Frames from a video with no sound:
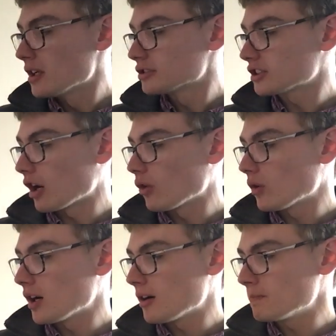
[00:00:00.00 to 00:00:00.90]

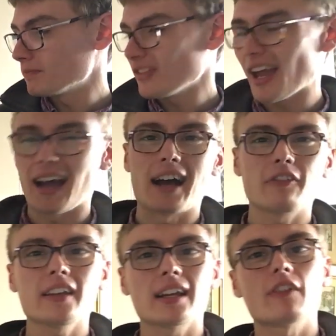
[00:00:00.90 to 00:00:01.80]
So, yeah, I
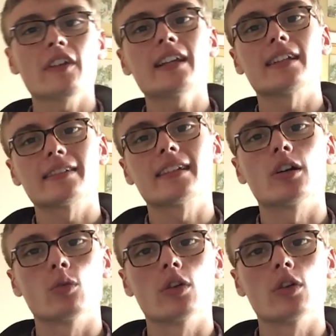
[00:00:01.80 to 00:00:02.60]
think it still